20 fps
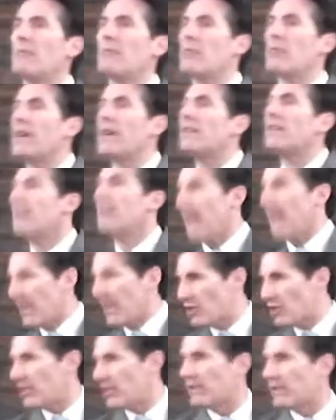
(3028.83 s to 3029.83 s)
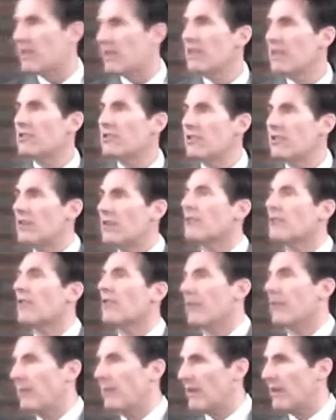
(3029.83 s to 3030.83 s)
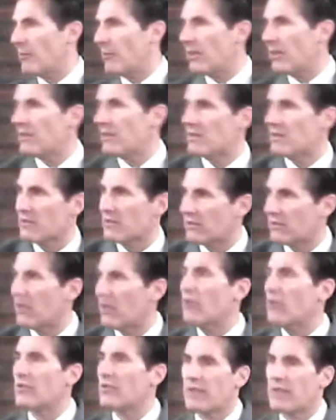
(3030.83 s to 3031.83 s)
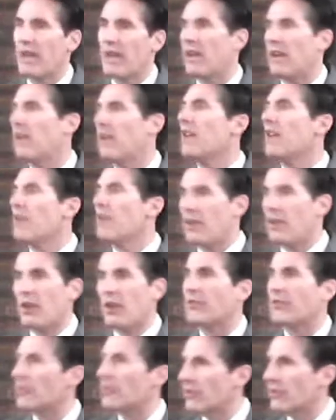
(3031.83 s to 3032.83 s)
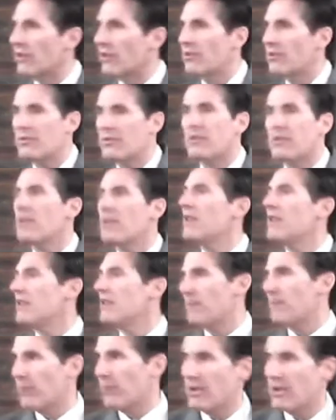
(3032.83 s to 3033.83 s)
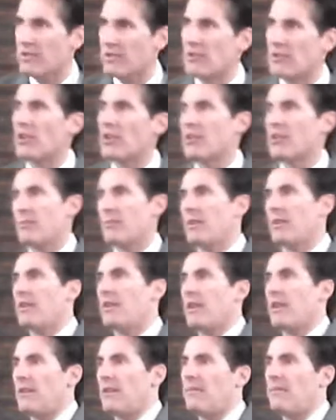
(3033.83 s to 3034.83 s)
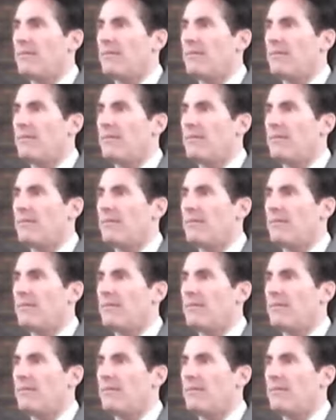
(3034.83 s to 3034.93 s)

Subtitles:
we attach it to the agreement, and we disclose, hey, it also includes the price adjustment addendum.